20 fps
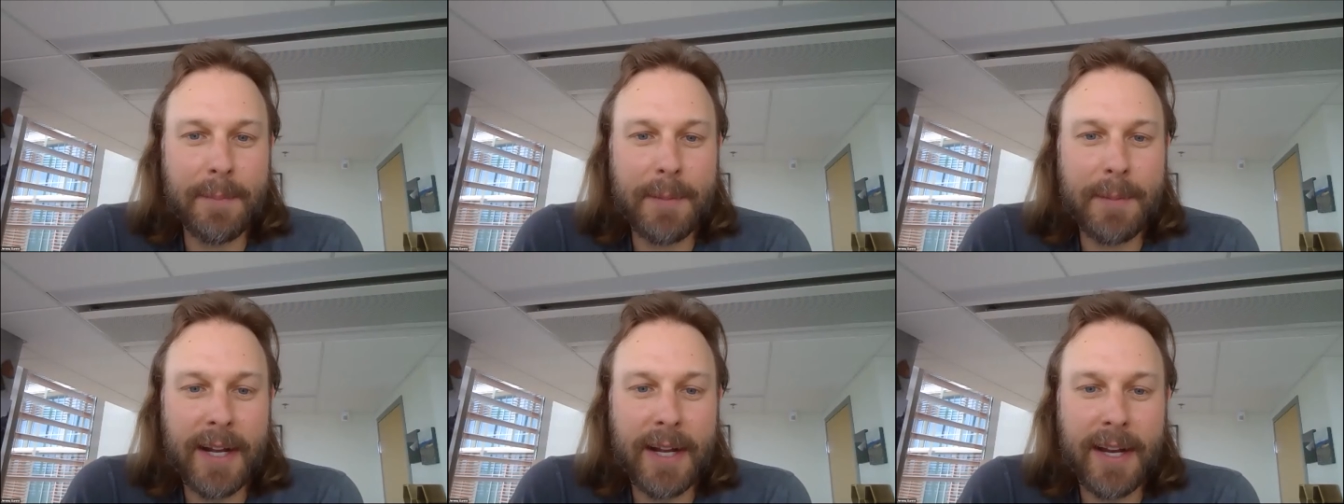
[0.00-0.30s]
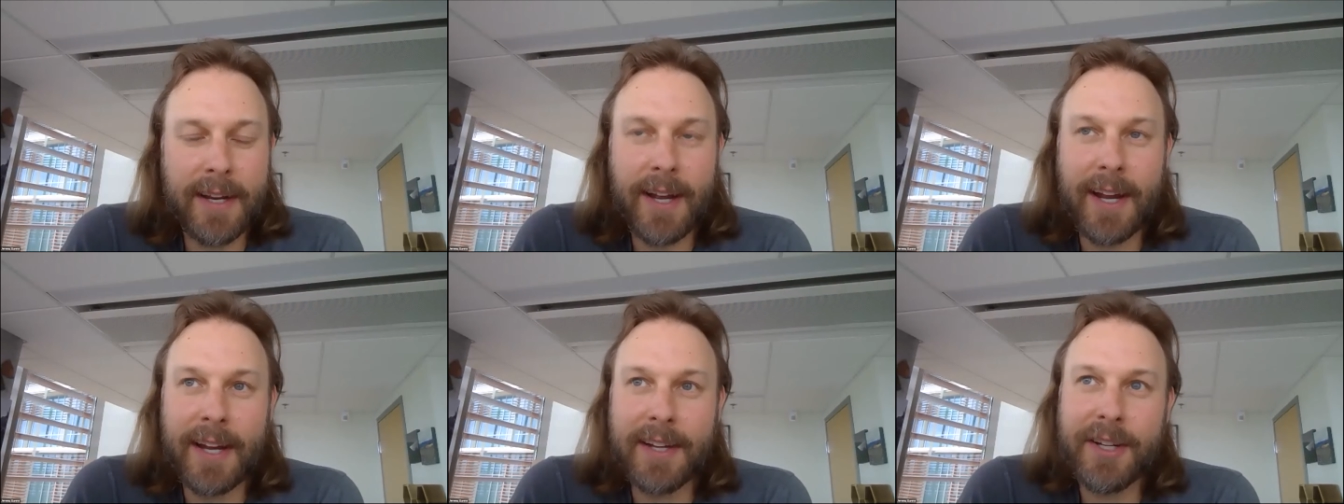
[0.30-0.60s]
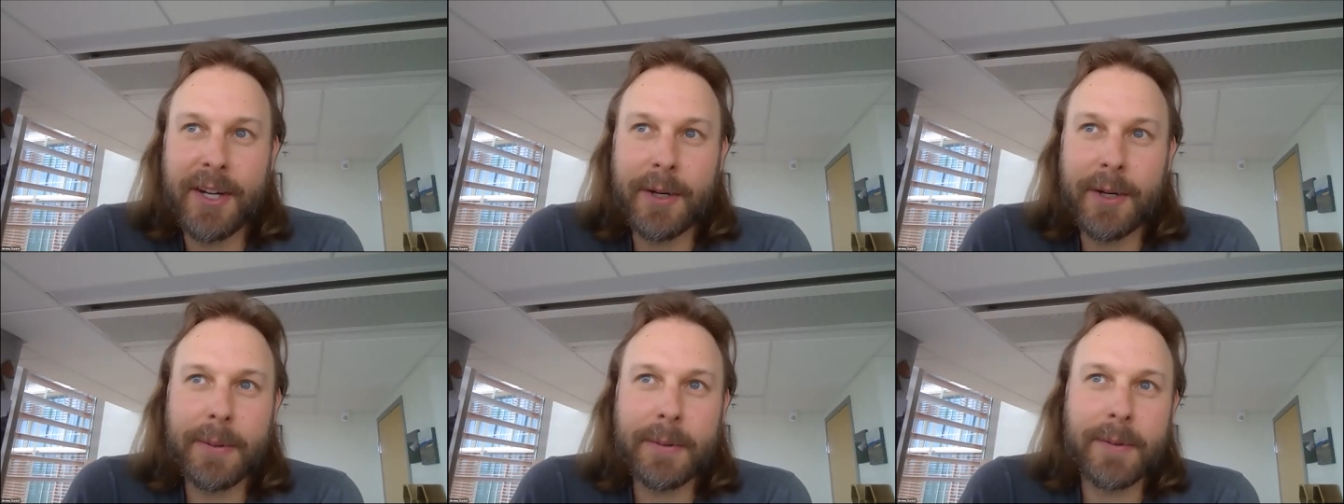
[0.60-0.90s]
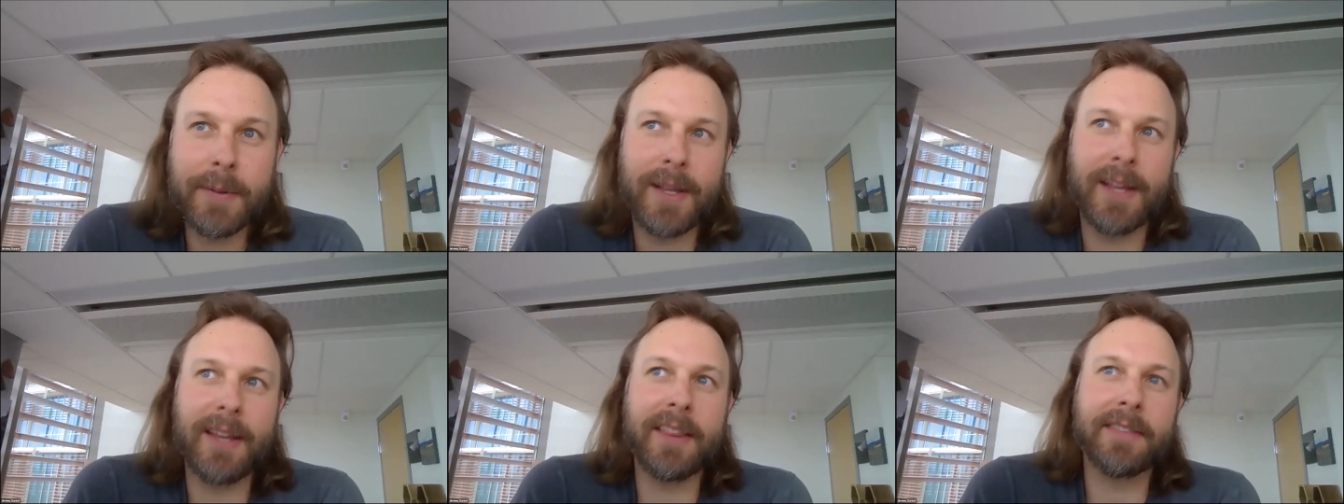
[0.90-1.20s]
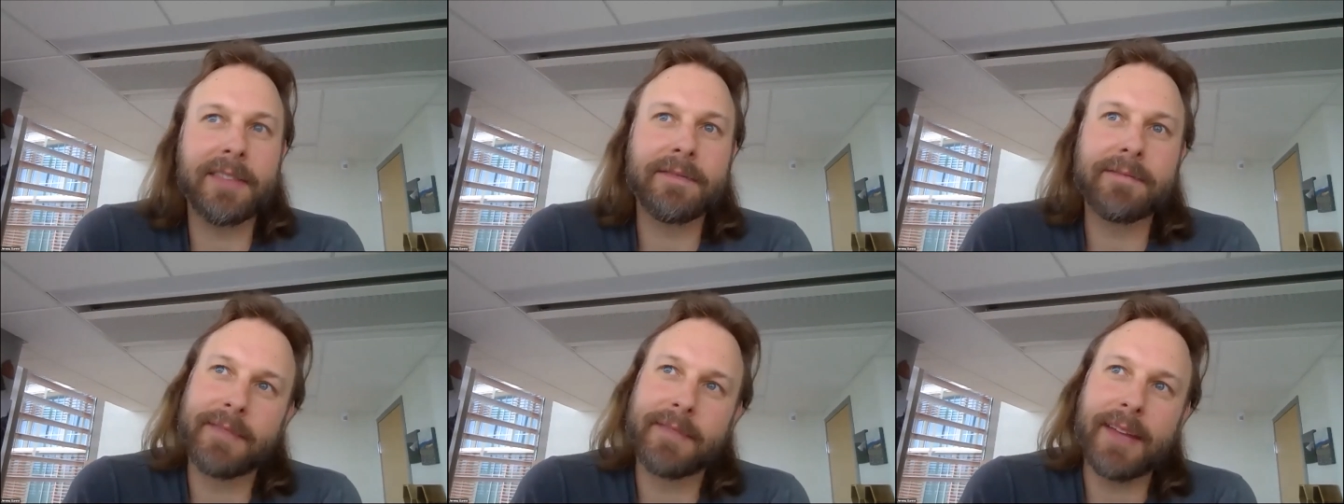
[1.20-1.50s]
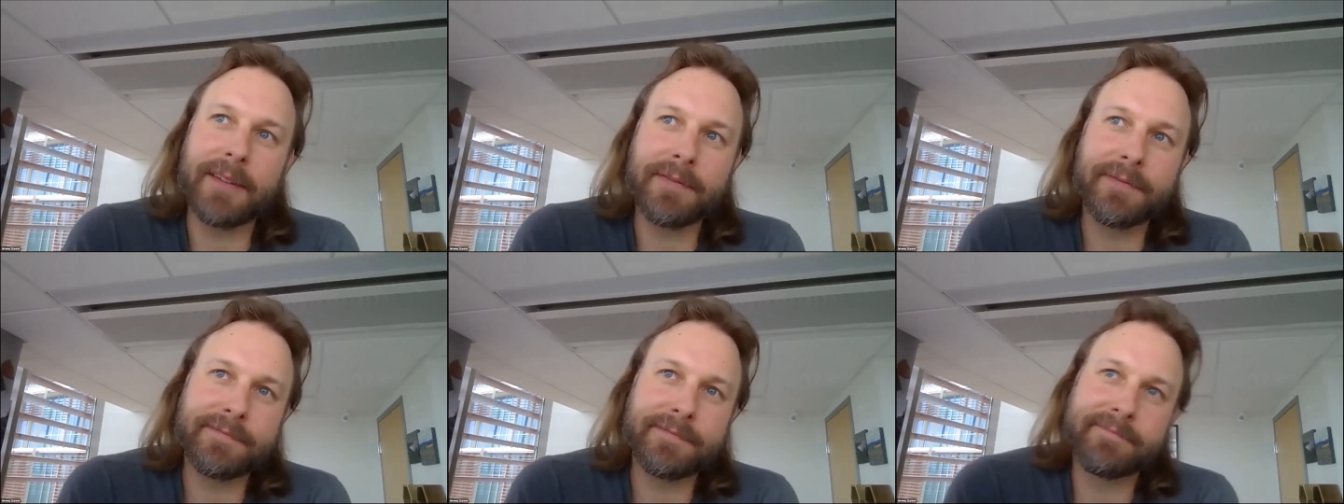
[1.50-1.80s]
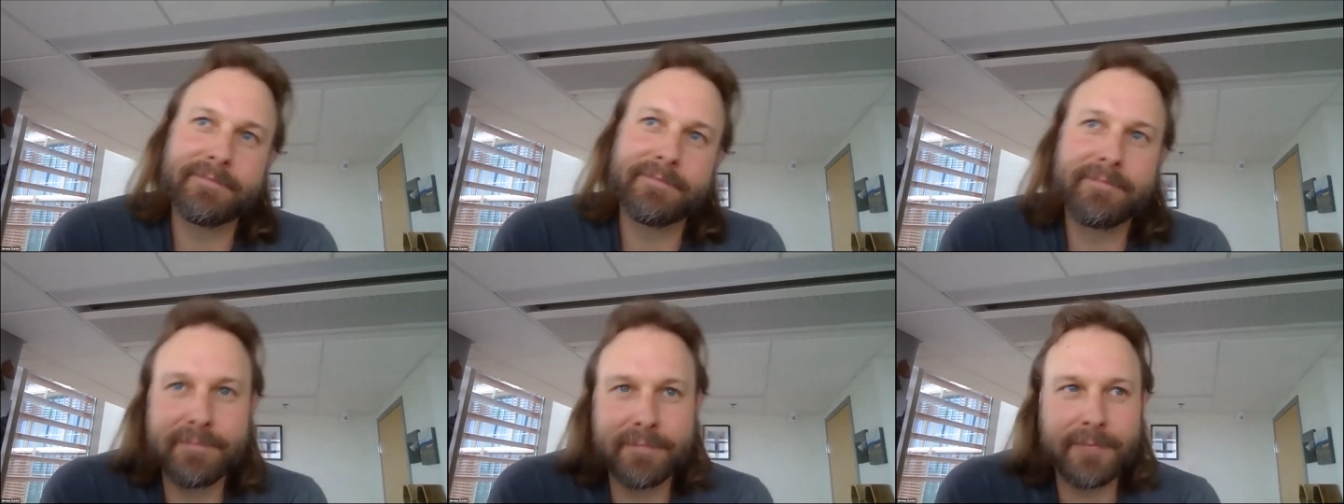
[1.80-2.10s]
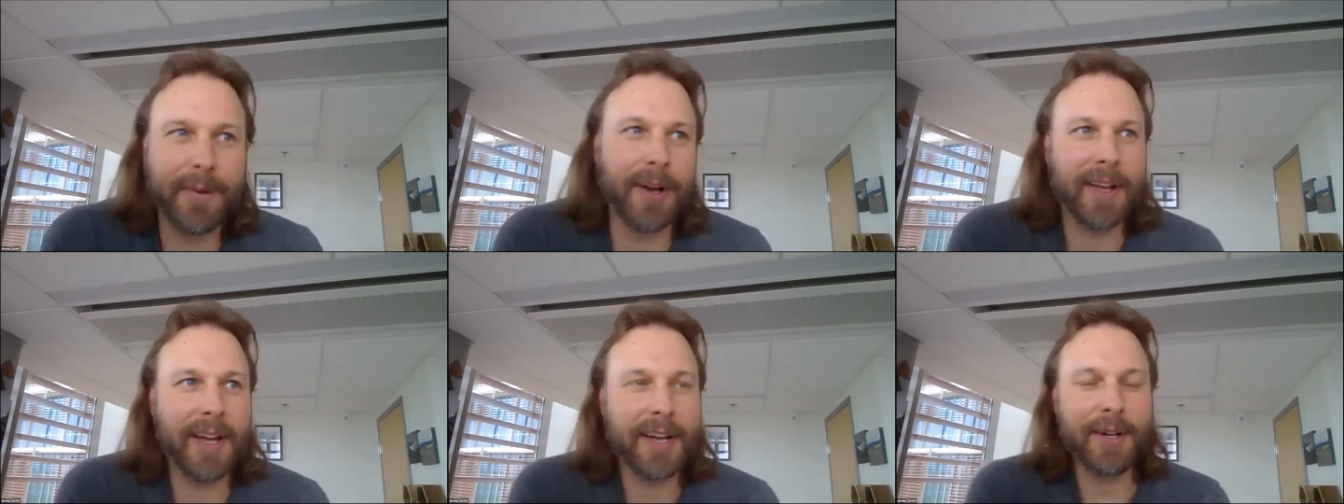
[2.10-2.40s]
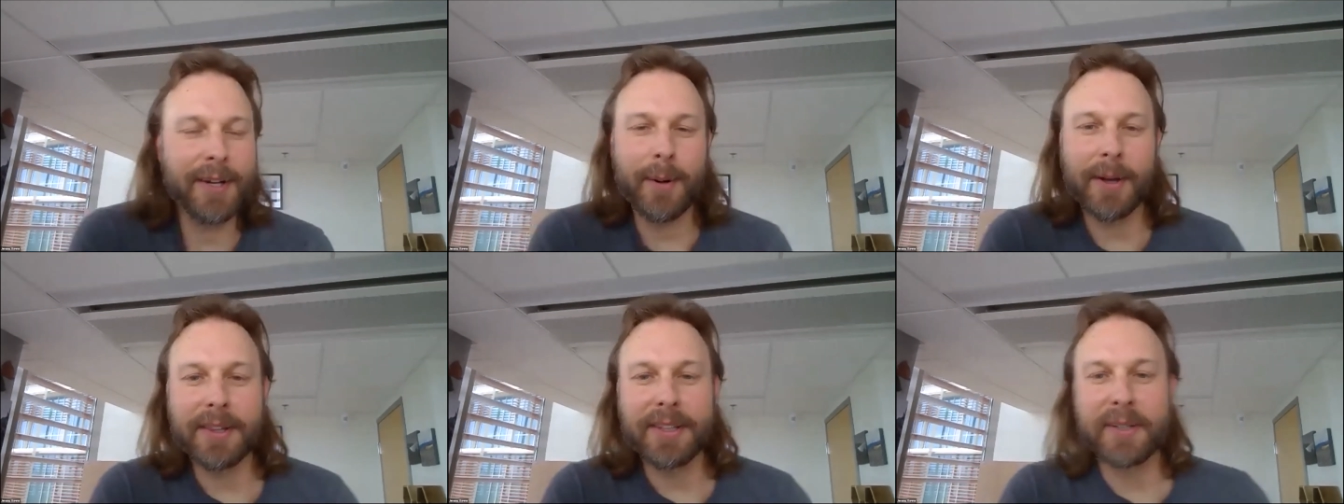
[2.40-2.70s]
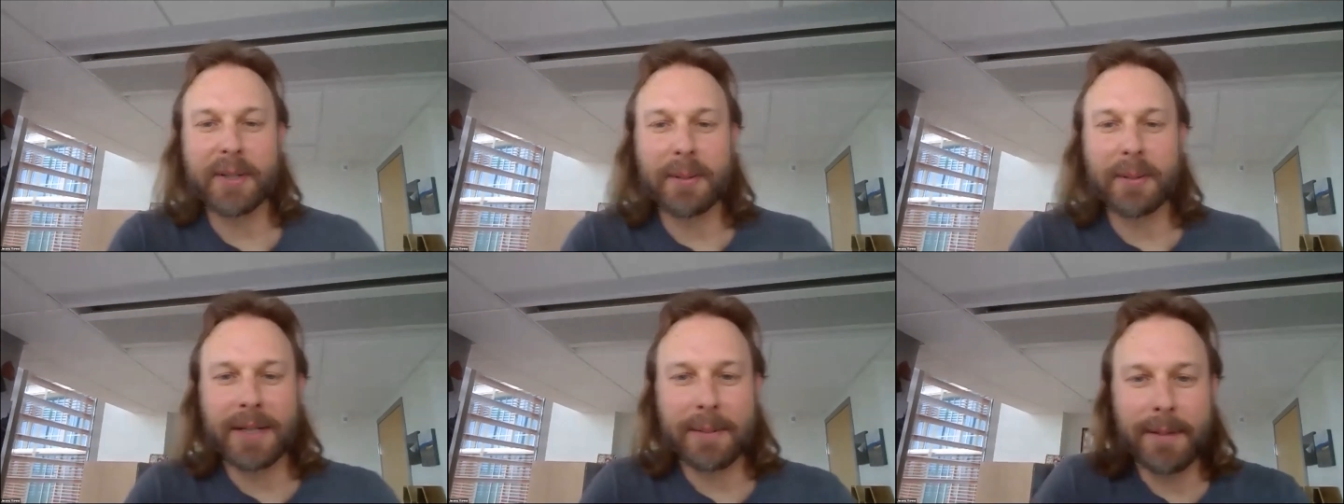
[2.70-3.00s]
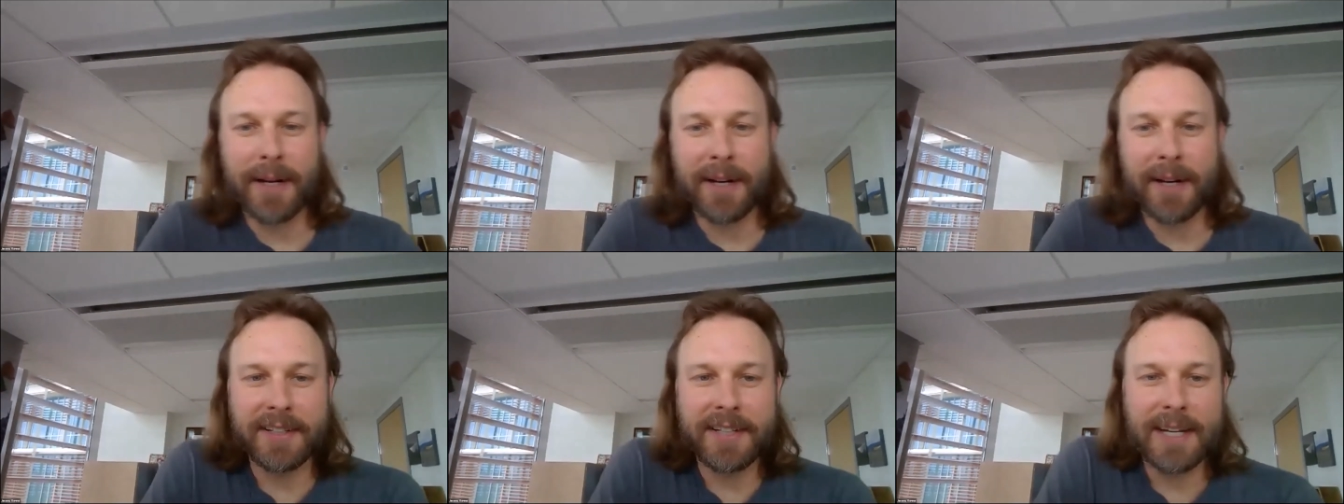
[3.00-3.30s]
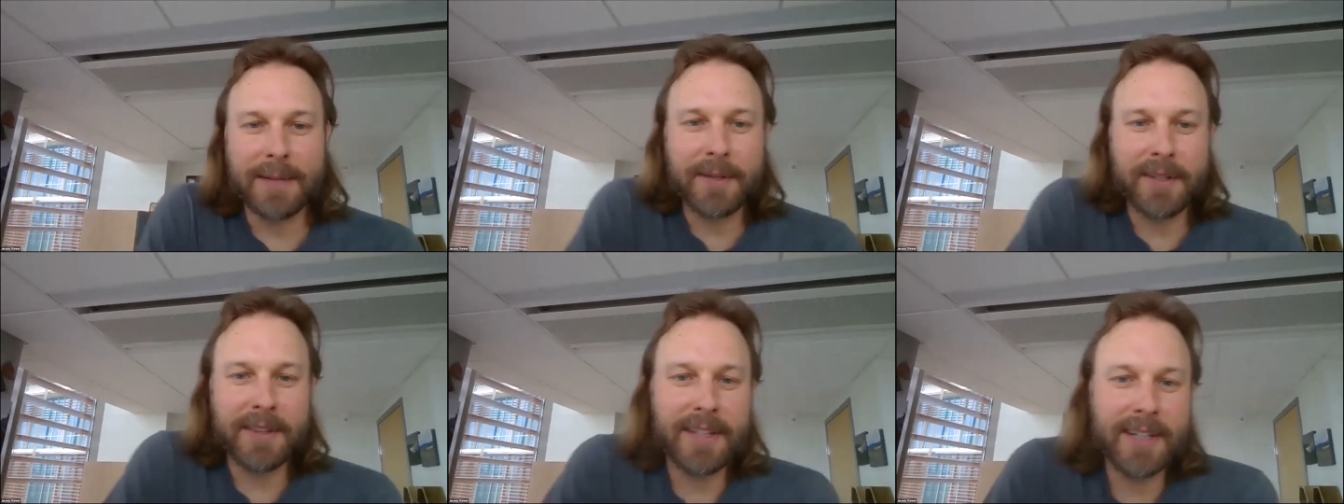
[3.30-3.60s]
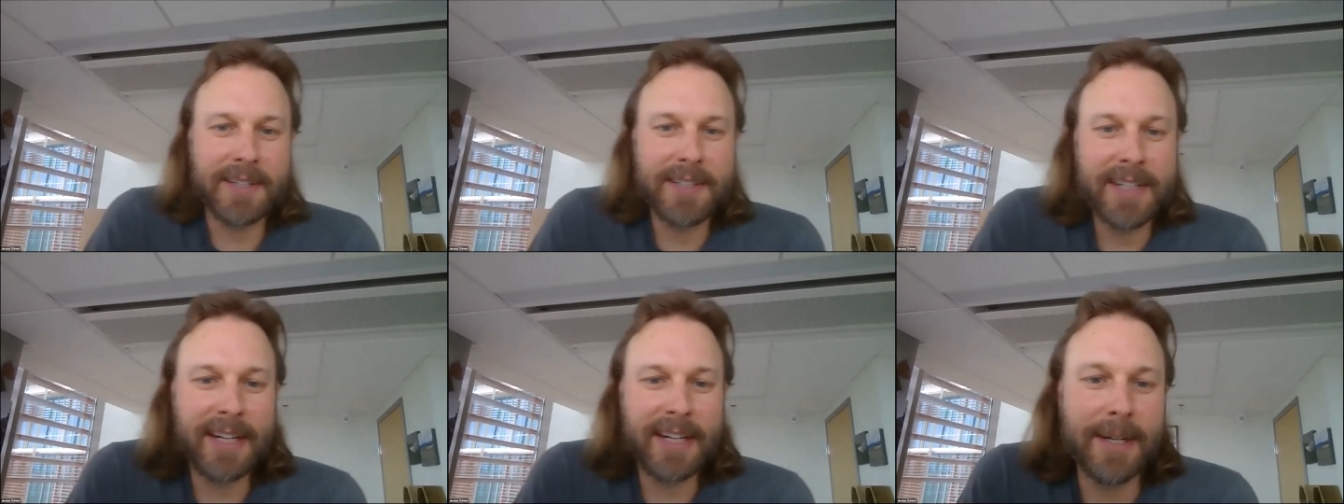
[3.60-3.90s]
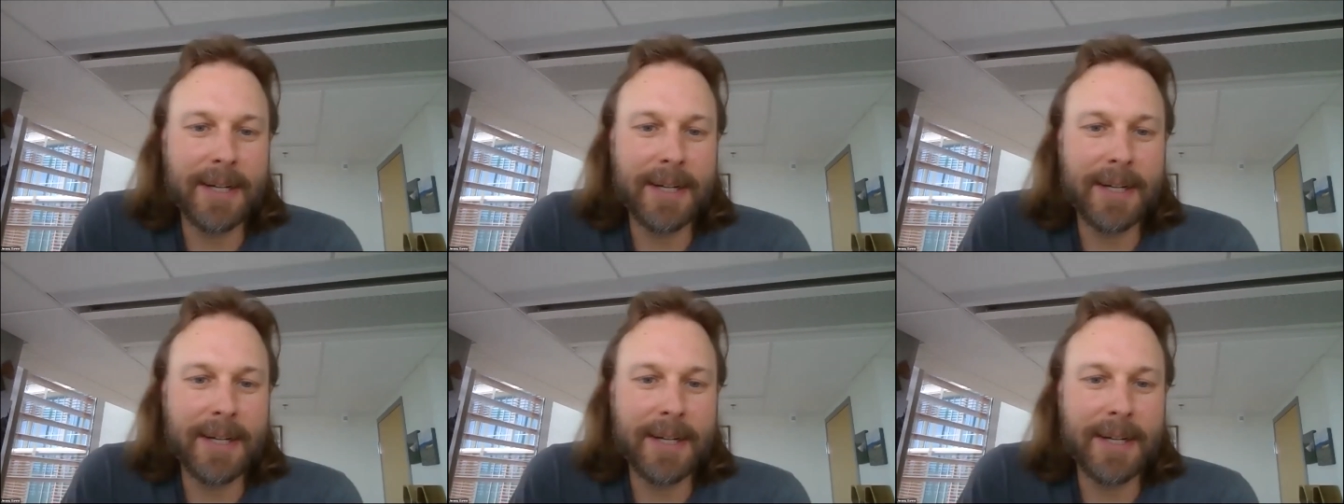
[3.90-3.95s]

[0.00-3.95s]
I mean, I know I know a little bit about it. How about that?